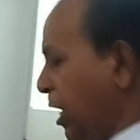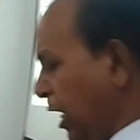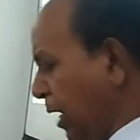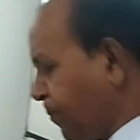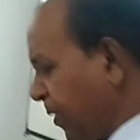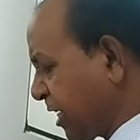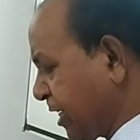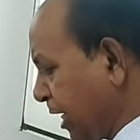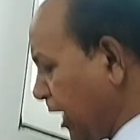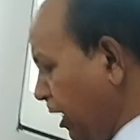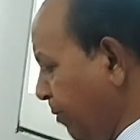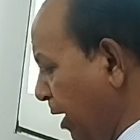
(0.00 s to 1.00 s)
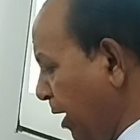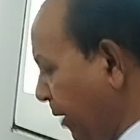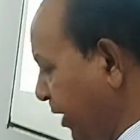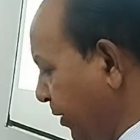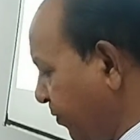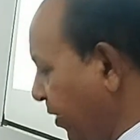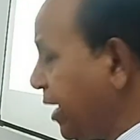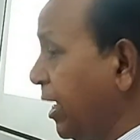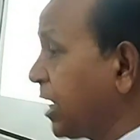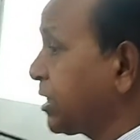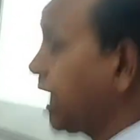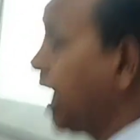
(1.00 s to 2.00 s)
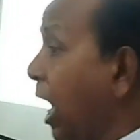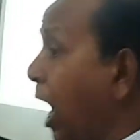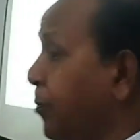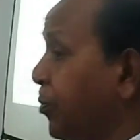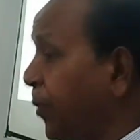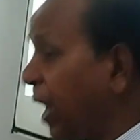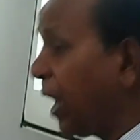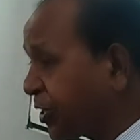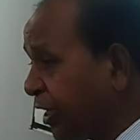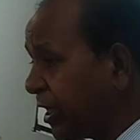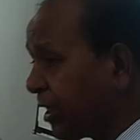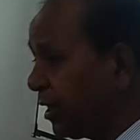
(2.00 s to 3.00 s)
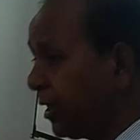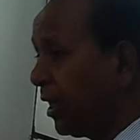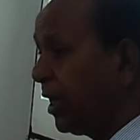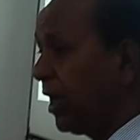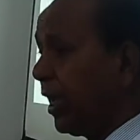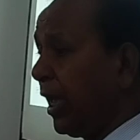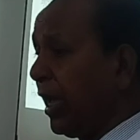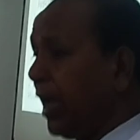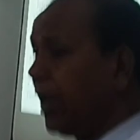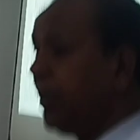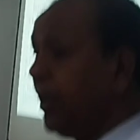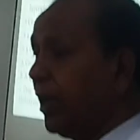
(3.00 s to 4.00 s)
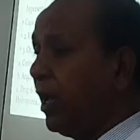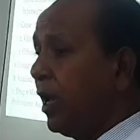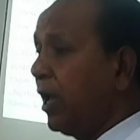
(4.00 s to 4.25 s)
Aplastic anemia may be defined as hypoplastic and